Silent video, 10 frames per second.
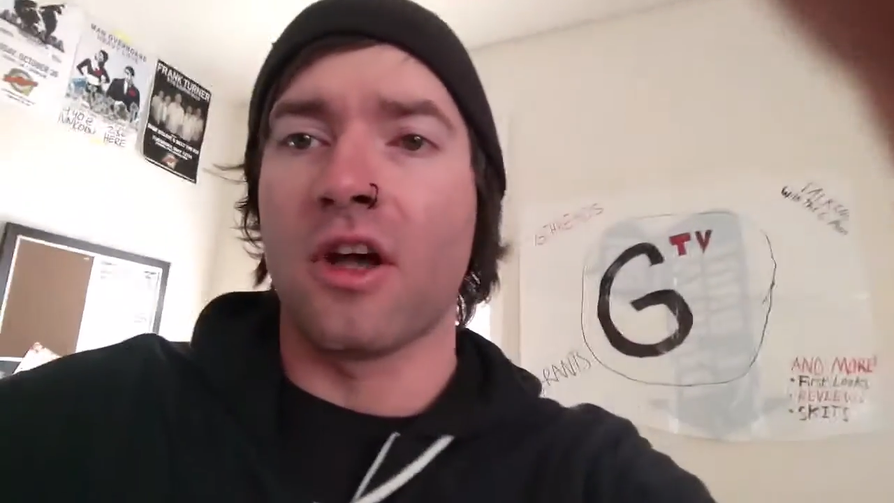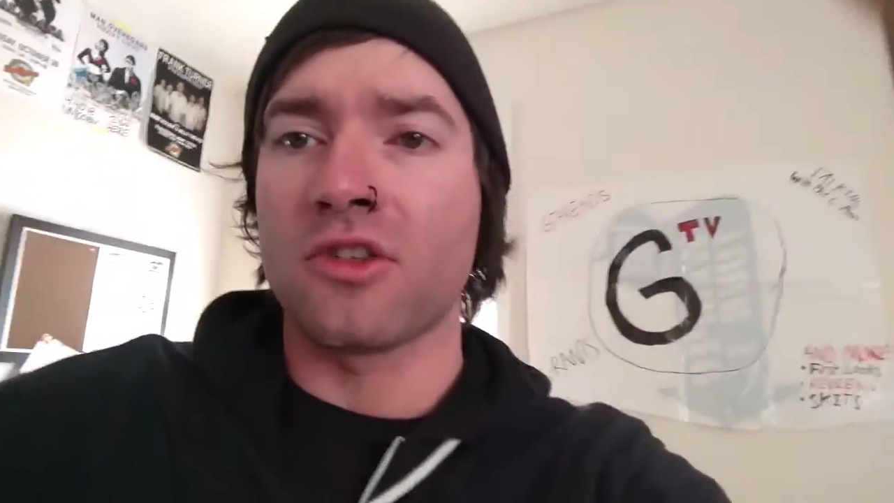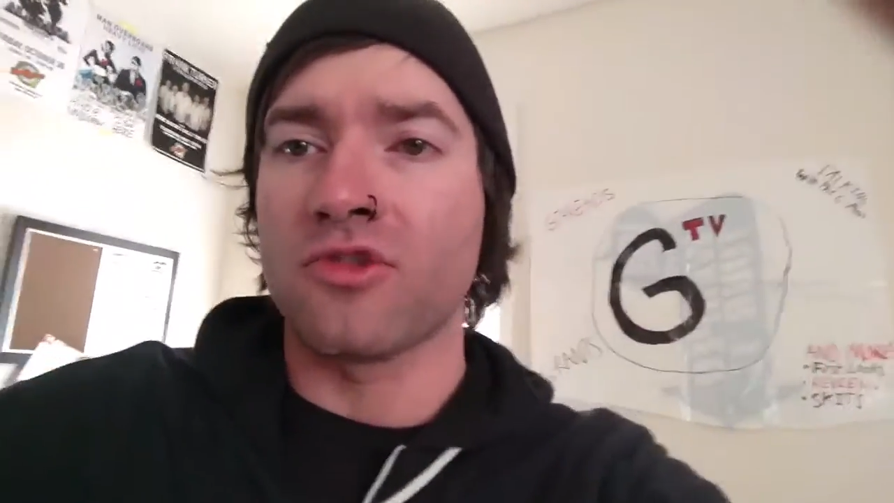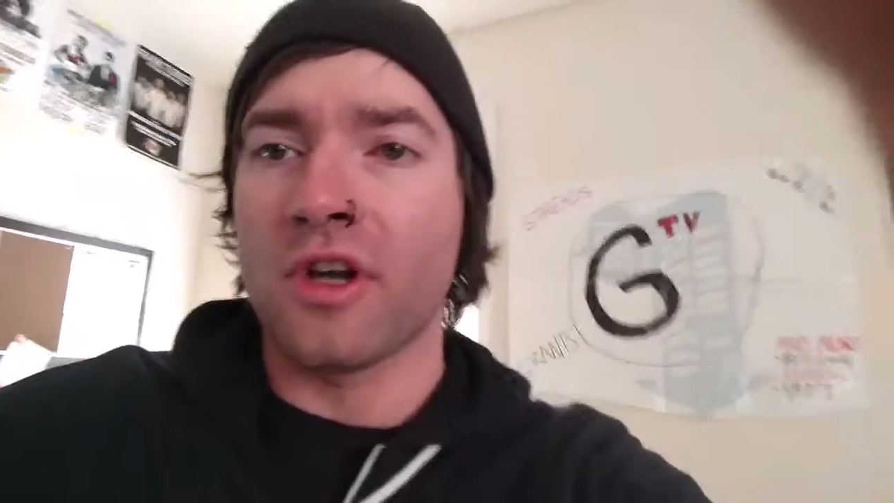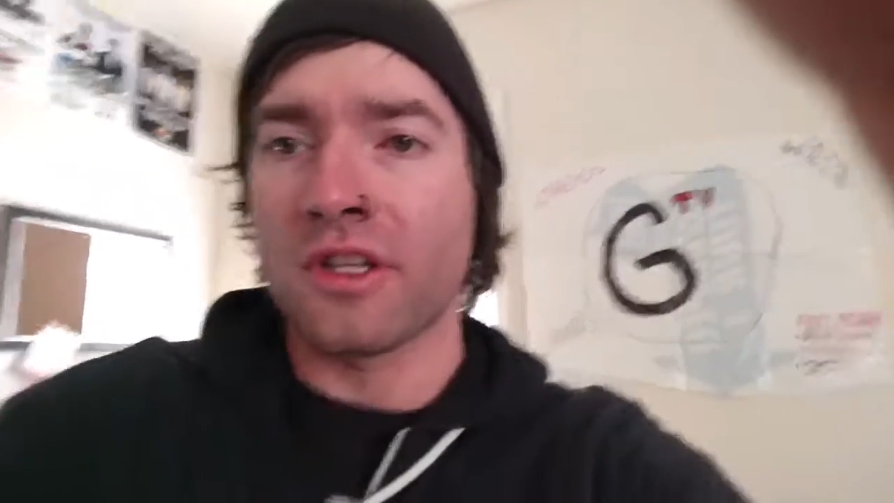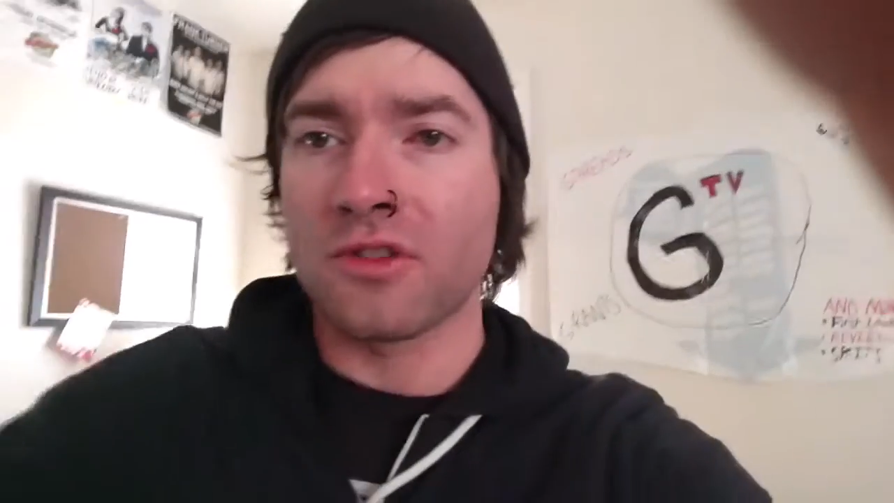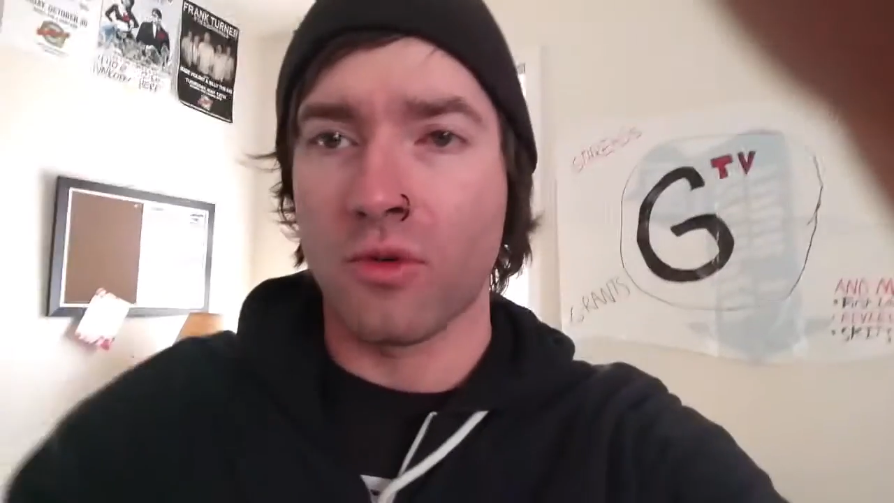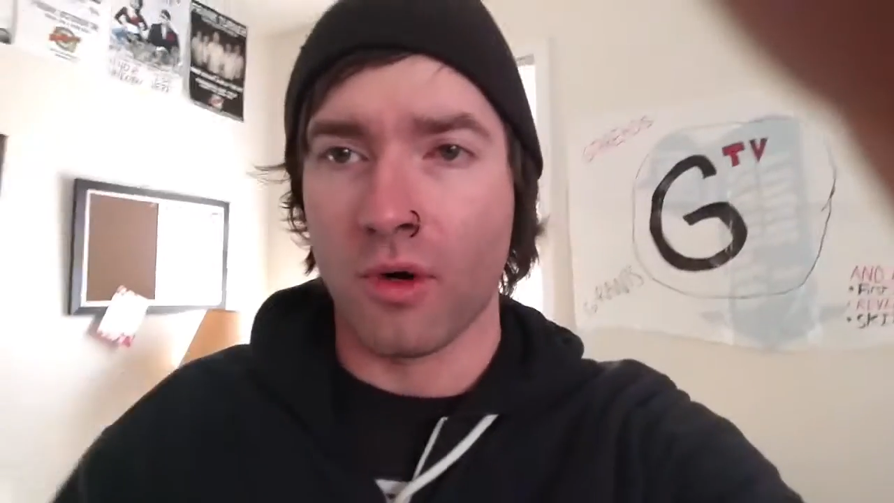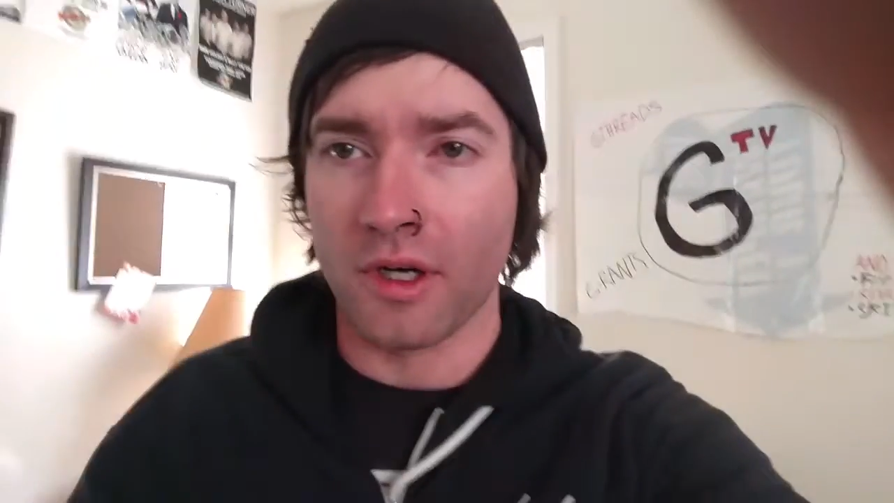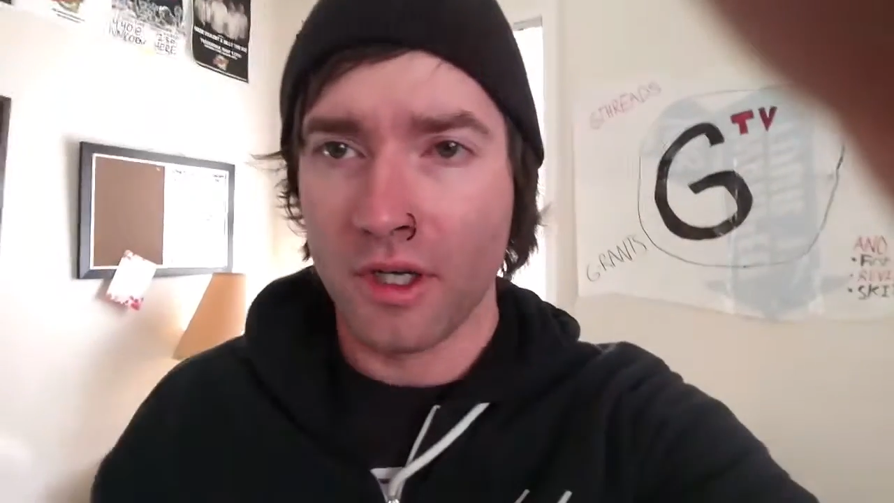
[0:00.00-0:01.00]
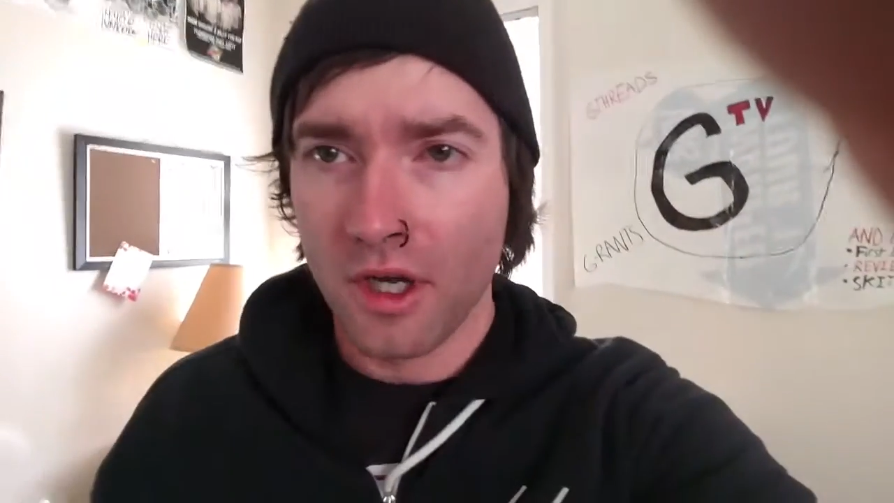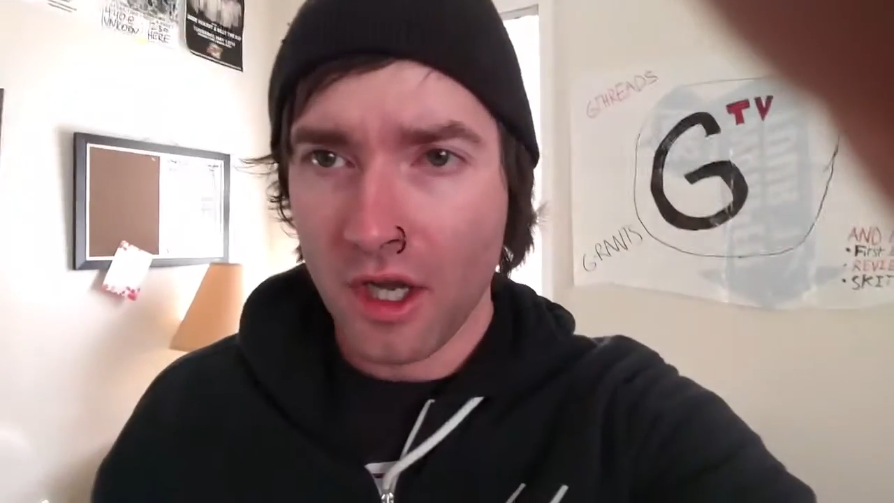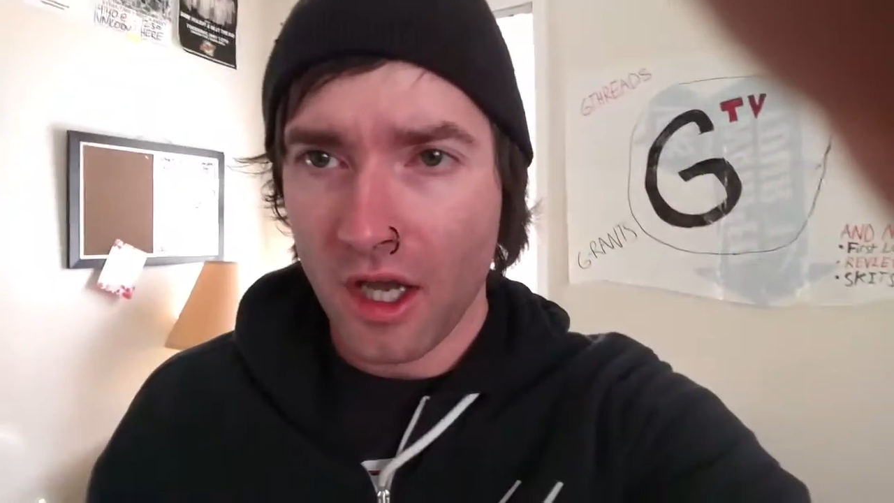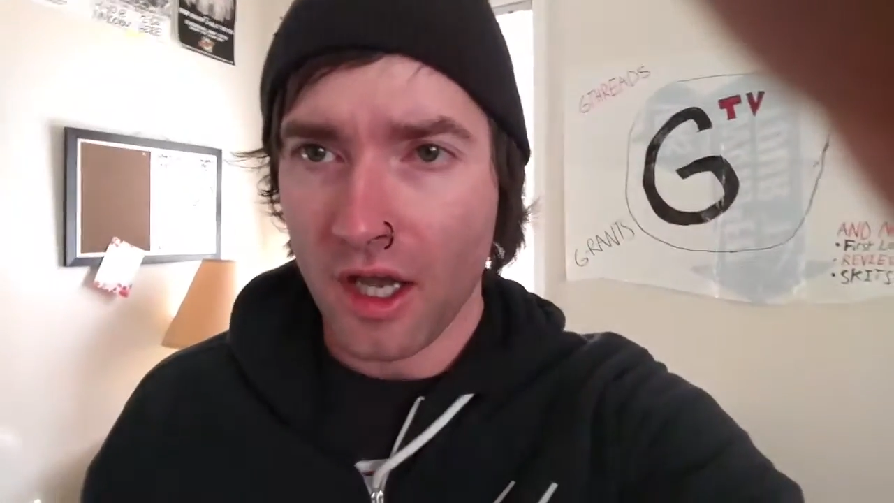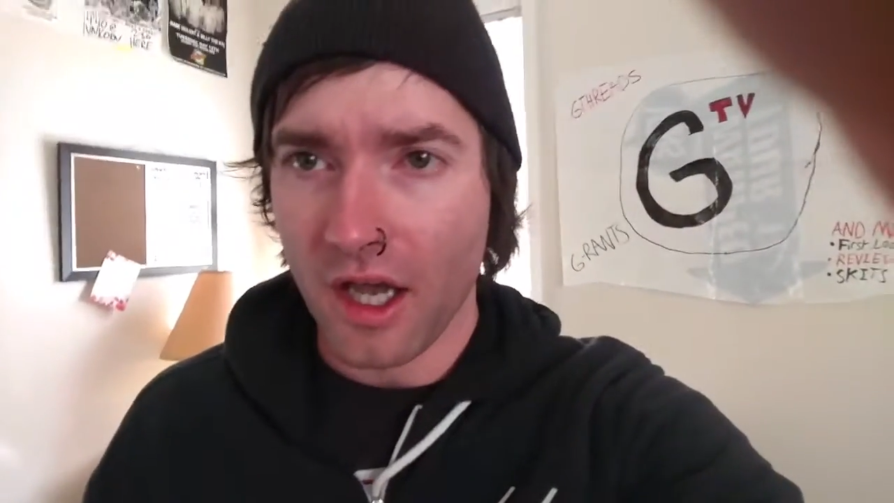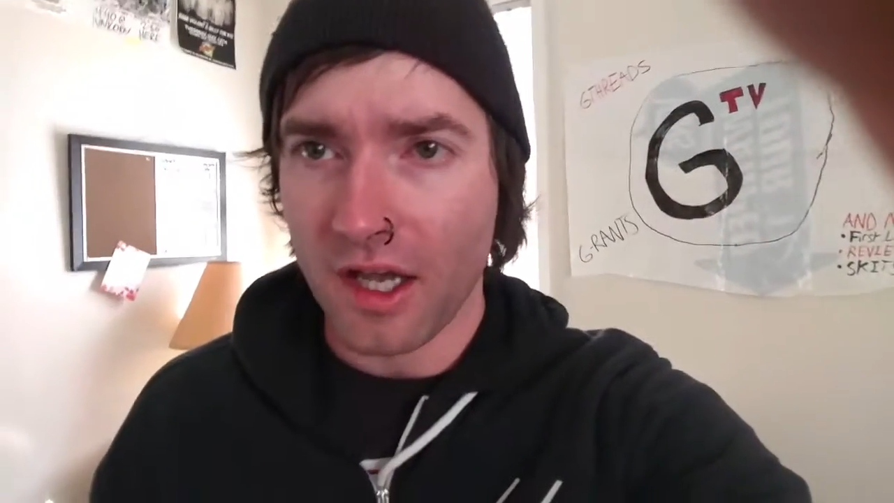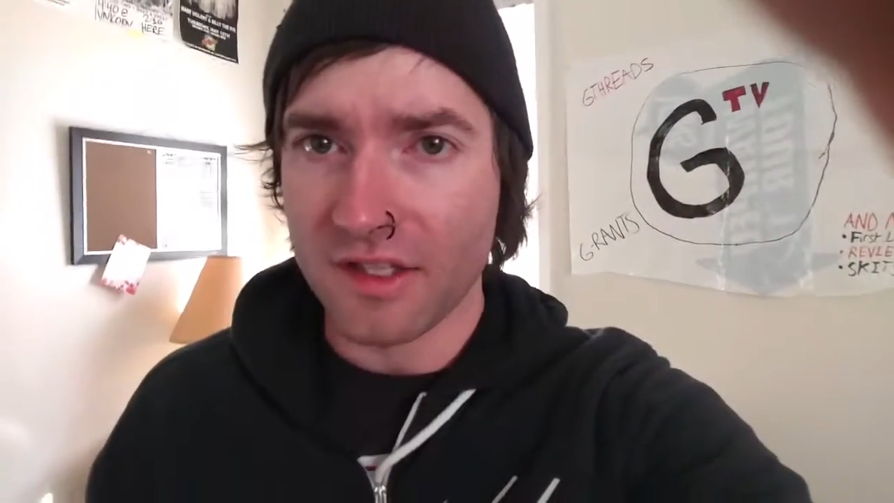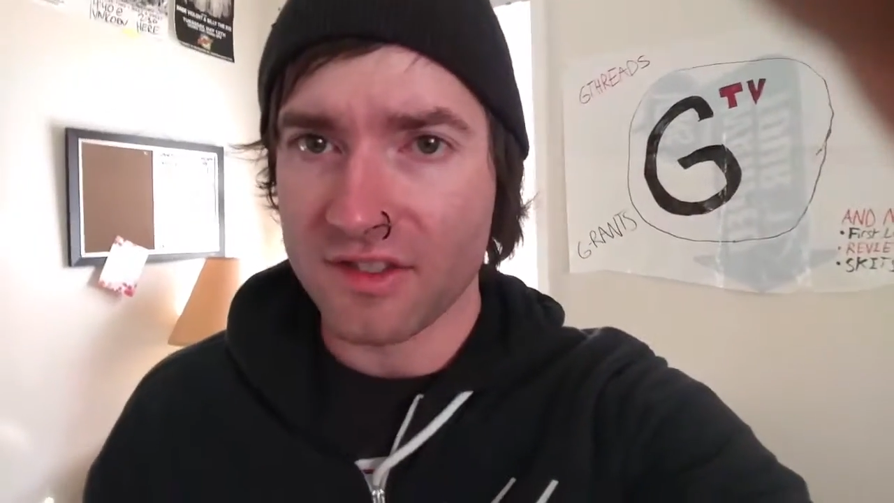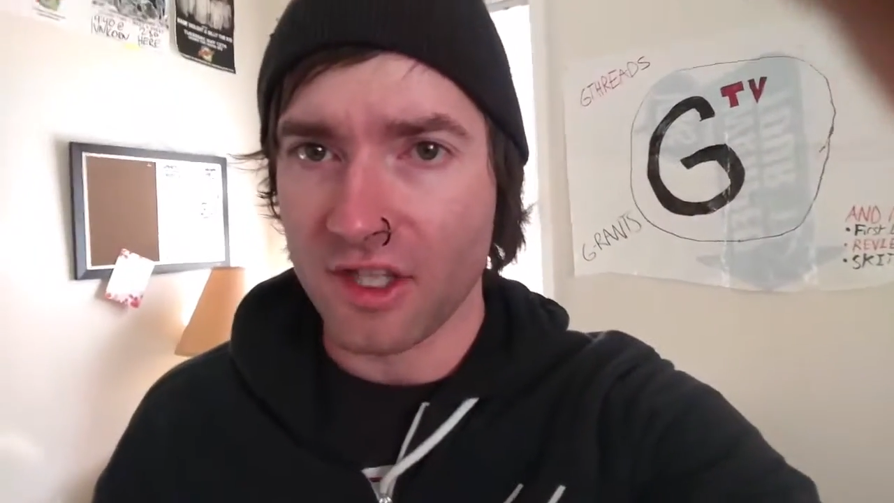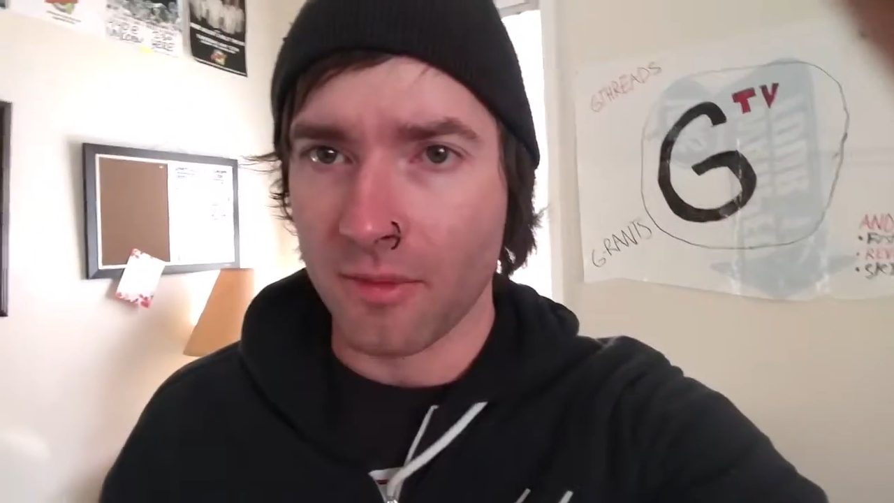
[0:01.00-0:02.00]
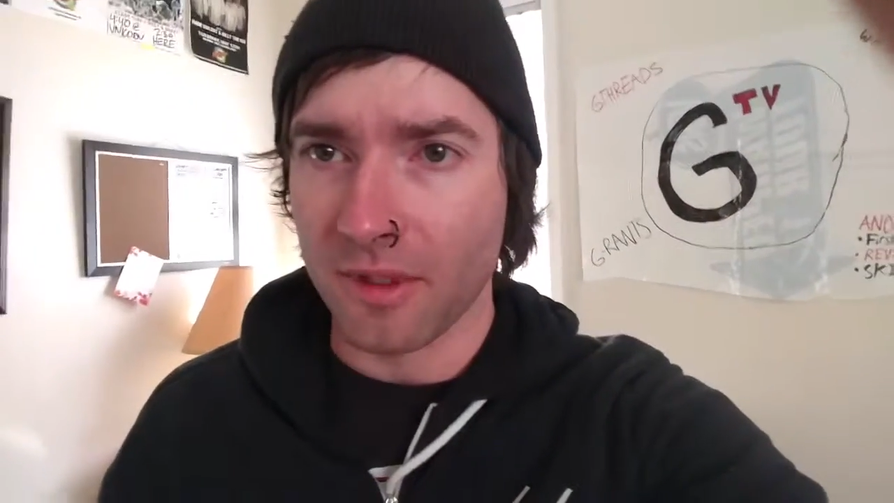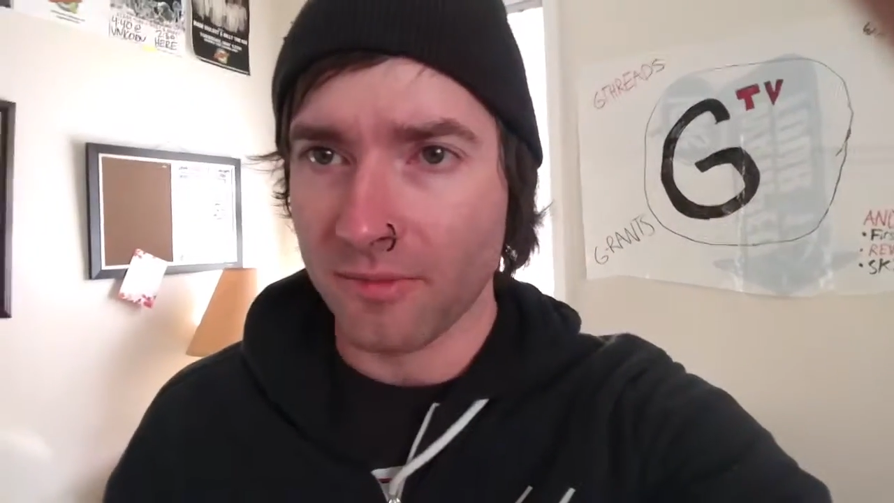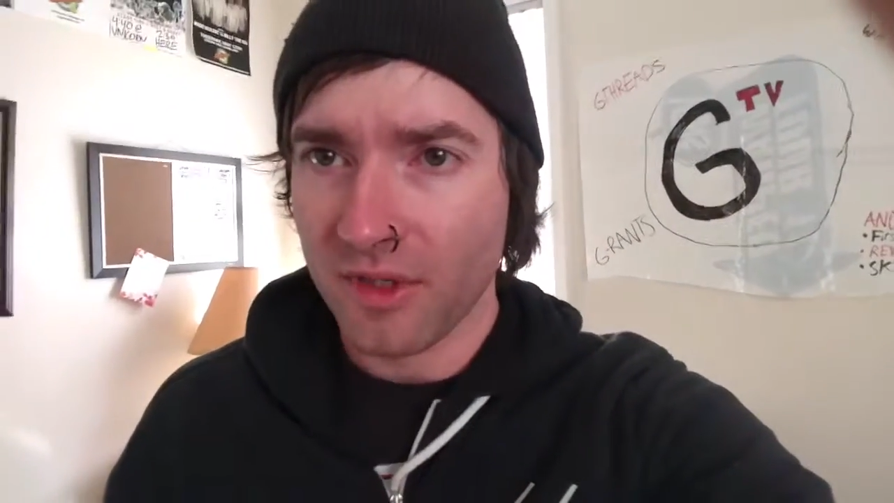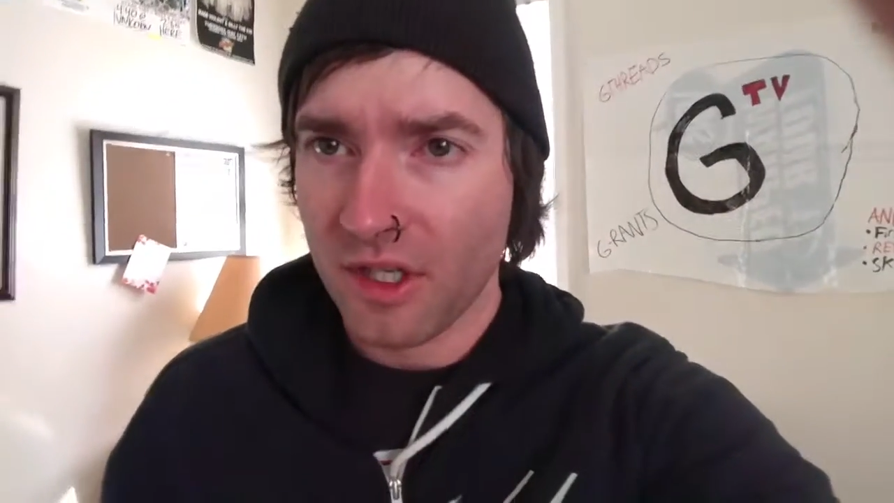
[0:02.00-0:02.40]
Australian tour uh, this summer.